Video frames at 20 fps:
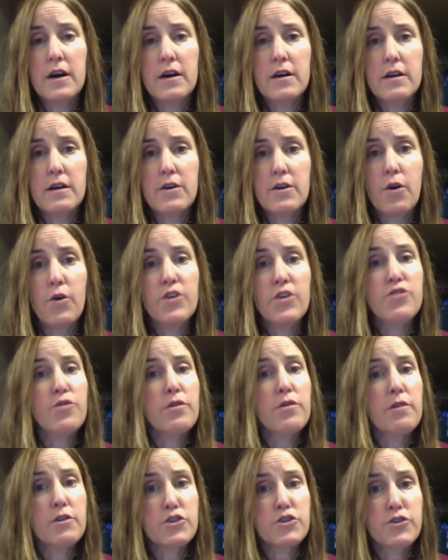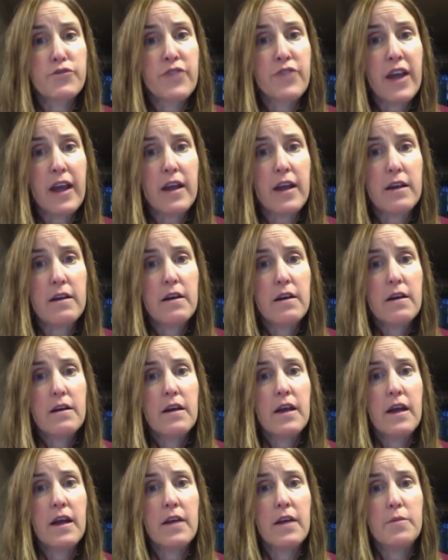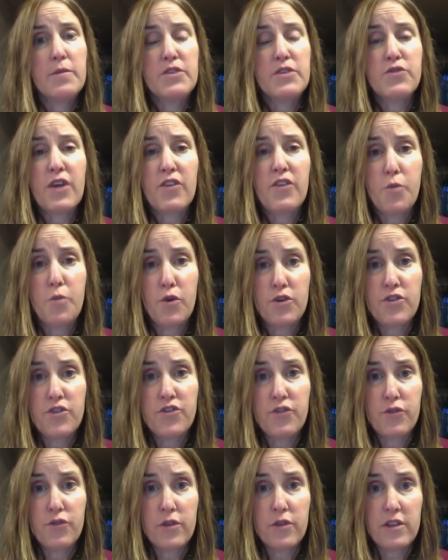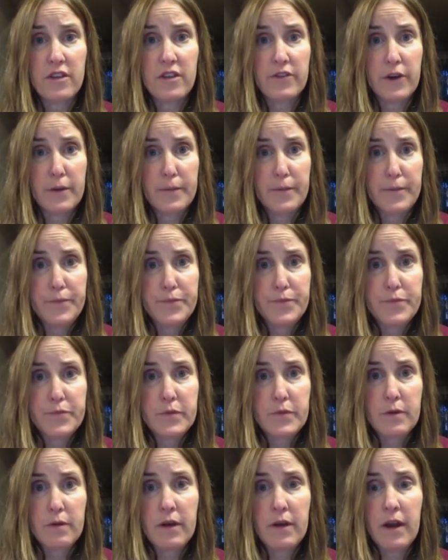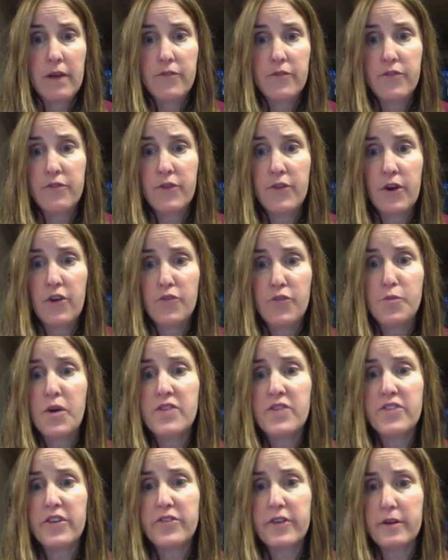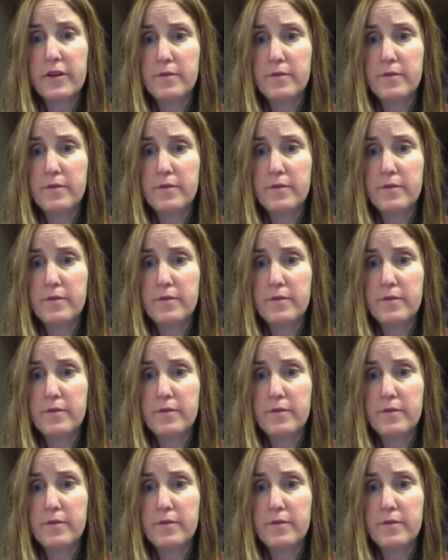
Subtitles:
go into a larger vein and be transported to the liver, okay, for various processing.